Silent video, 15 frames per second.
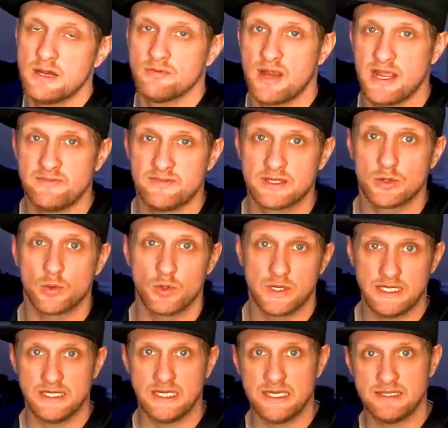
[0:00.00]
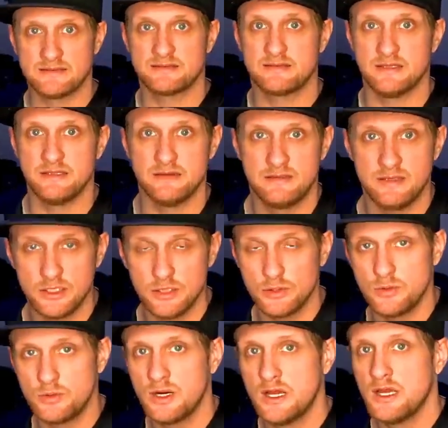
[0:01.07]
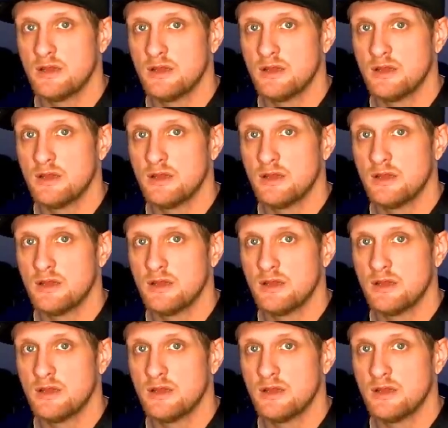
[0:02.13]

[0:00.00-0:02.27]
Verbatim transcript: Ravencoin needs to do